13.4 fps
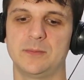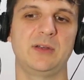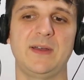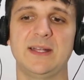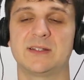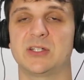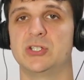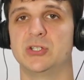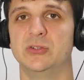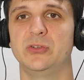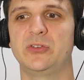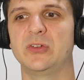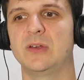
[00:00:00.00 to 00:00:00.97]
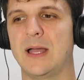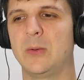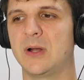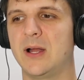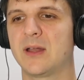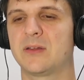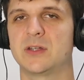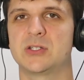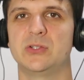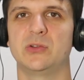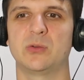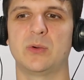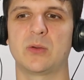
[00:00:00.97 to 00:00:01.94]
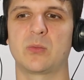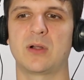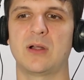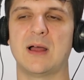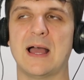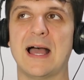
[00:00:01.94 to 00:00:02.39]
If I had to choose, I would honestly choose the one where